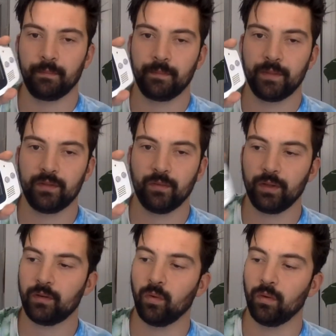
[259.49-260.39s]
This is really
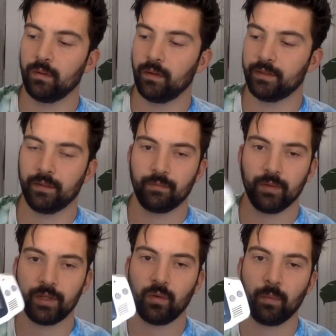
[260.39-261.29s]
cool. That's a
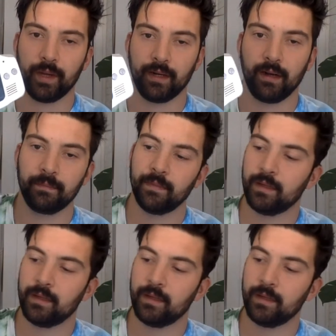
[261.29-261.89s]
really cool pickup.